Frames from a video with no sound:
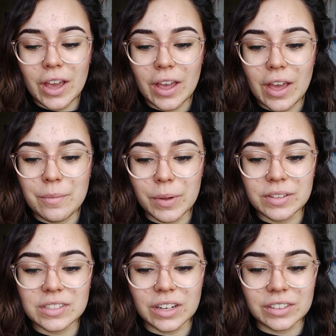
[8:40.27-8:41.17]
um,
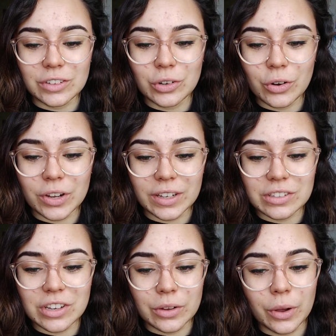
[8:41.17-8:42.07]
and started
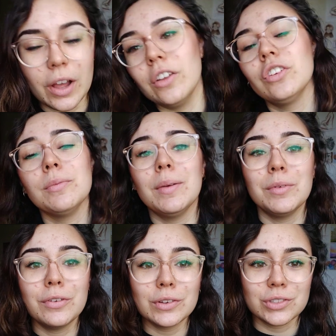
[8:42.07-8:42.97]
talking to her, she made
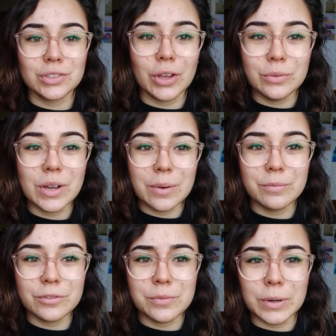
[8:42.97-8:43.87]
me feel so
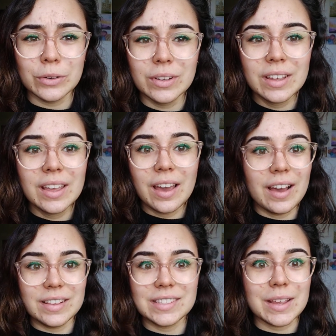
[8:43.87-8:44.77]
comfortable
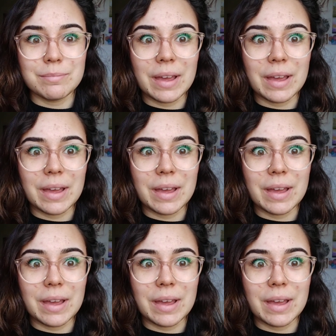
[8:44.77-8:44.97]
at St.